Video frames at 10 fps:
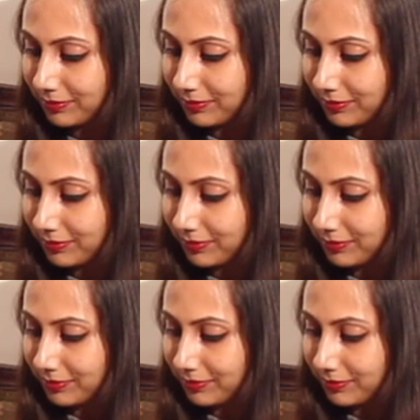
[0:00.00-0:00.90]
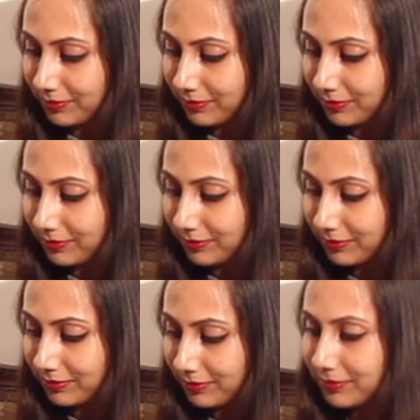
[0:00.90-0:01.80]

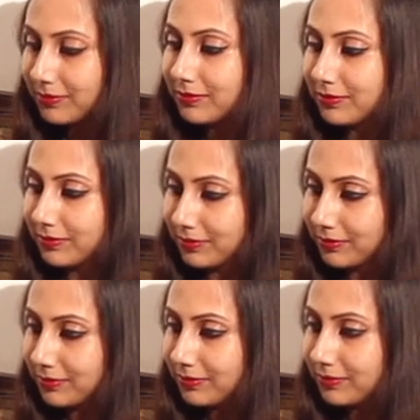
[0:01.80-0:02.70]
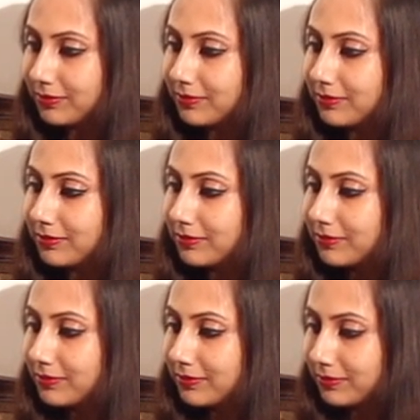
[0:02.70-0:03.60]

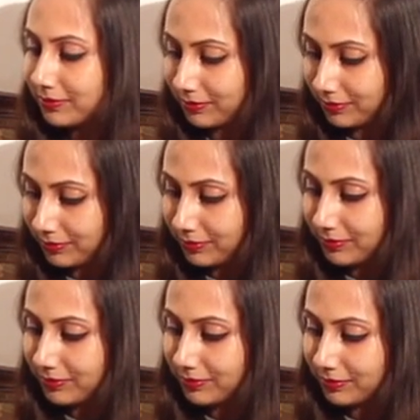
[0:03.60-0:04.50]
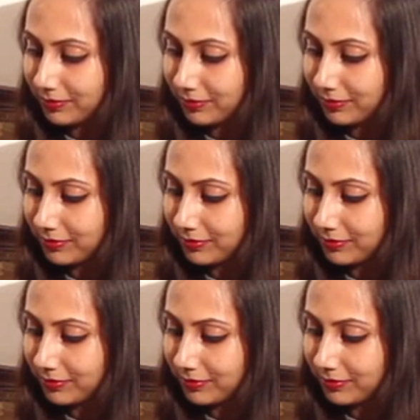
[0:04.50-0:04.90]
This person isn't speaking.